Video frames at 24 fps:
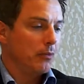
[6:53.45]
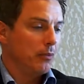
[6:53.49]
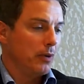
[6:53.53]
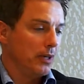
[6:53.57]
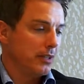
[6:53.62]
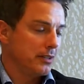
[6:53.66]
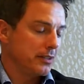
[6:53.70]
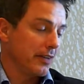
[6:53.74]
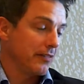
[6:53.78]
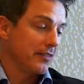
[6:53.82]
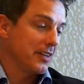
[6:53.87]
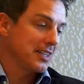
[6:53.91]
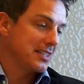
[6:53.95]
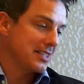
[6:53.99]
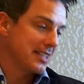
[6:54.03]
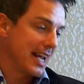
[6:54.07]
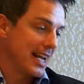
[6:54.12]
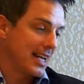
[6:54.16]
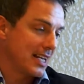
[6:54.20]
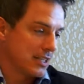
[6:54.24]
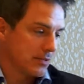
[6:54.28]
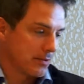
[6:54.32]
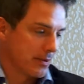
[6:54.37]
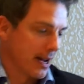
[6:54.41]
the 70s and
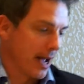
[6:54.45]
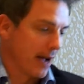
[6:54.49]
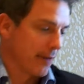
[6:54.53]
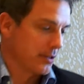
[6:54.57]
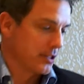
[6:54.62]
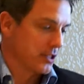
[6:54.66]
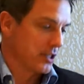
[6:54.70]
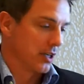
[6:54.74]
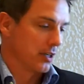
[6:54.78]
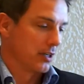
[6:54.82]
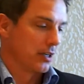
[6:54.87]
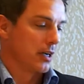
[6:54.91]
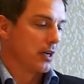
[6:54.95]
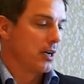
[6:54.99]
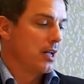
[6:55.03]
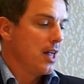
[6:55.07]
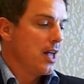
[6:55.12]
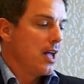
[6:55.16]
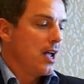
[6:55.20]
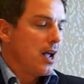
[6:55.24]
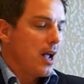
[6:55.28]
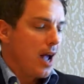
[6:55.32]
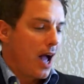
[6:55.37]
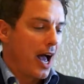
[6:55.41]
80s when I was younger,
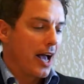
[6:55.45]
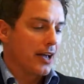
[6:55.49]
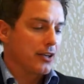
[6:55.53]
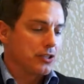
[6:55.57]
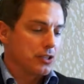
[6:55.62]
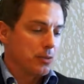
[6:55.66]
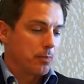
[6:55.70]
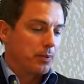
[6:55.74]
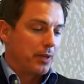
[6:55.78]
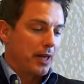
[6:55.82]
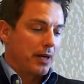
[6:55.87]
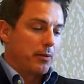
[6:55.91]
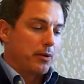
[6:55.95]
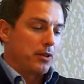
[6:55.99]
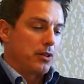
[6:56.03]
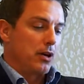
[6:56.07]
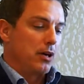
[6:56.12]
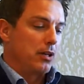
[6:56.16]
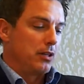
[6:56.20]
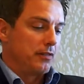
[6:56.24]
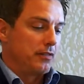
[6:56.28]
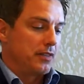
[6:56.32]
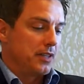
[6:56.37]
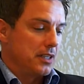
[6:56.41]
I used to play with
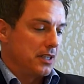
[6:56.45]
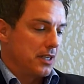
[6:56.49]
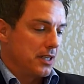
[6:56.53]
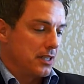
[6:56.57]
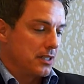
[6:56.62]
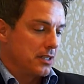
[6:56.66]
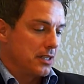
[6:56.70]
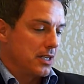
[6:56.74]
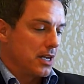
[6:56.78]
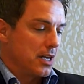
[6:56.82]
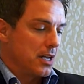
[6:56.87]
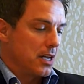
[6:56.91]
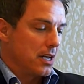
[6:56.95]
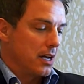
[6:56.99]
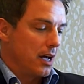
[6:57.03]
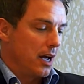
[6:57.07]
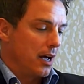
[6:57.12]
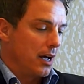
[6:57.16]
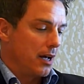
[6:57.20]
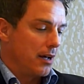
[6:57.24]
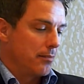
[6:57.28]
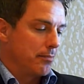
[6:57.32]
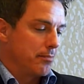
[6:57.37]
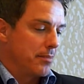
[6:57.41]
all of the DC
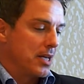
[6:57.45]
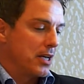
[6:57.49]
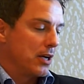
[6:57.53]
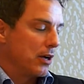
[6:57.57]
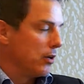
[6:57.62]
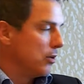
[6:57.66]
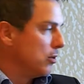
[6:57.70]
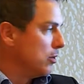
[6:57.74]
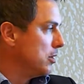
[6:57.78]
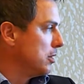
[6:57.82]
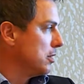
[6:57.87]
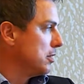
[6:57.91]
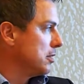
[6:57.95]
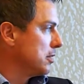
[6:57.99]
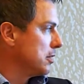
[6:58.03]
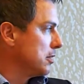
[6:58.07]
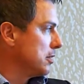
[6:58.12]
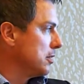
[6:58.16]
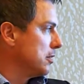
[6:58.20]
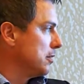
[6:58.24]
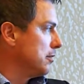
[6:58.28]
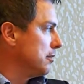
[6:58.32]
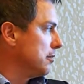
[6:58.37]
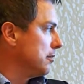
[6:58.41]
Mego
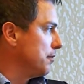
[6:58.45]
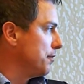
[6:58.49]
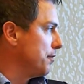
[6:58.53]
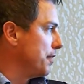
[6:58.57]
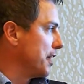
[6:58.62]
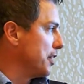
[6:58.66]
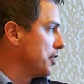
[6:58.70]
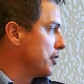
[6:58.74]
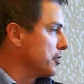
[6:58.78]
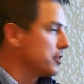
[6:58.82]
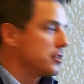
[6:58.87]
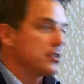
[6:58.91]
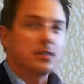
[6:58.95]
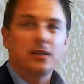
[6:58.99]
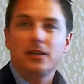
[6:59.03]
figures.